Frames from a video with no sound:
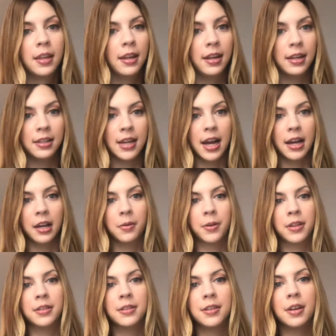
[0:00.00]
an entire
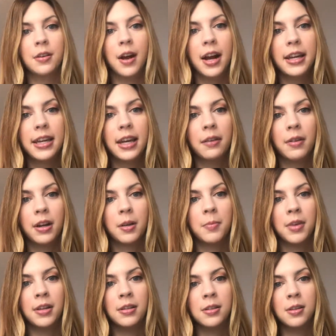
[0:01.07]
one, so I can't
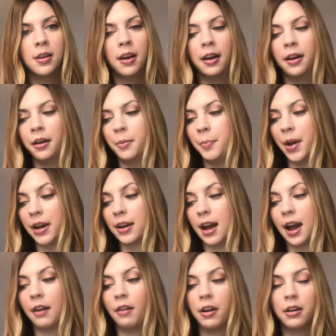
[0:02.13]
recommend Becca
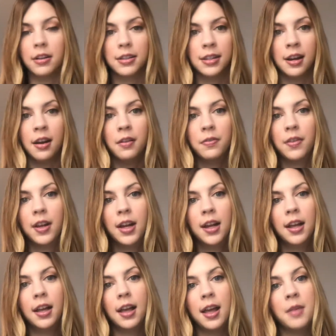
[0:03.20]
highlighters enough.
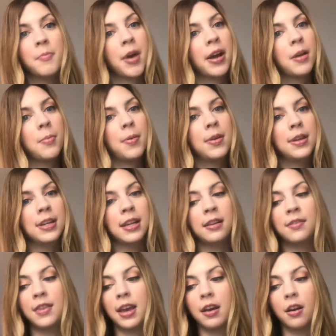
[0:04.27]
In my
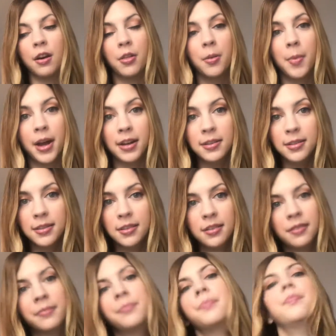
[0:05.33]
opinion, they are the best.
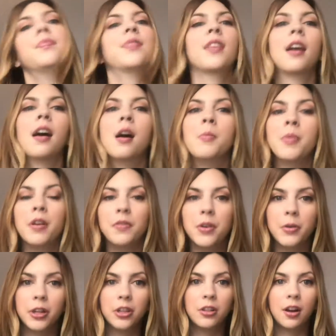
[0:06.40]
If
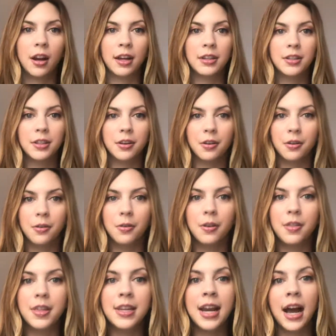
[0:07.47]
you were trying to go
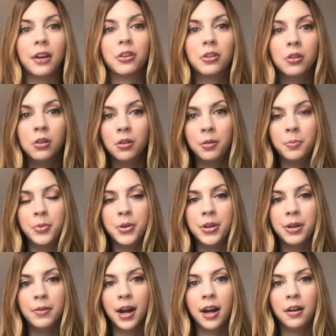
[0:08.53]
the natural
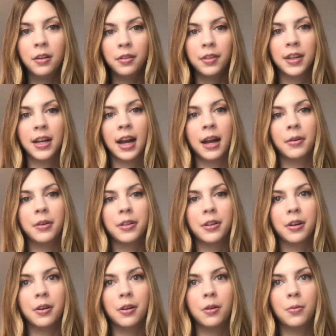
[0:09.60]
beauty route, then I would
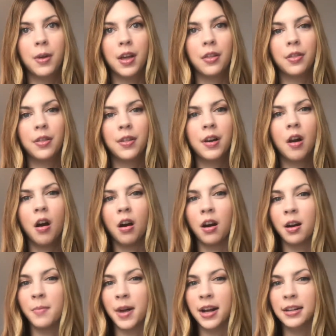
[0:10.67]
go with, I think
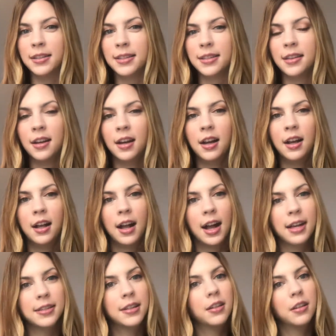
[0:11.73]
RMS
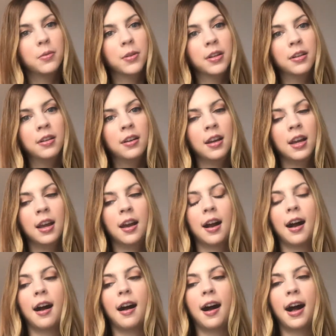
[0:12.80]
has a good one.
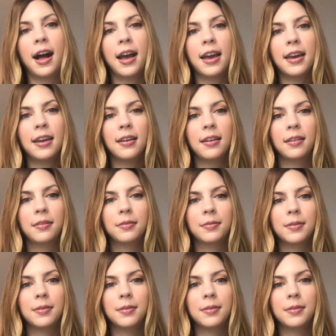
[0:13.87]
I,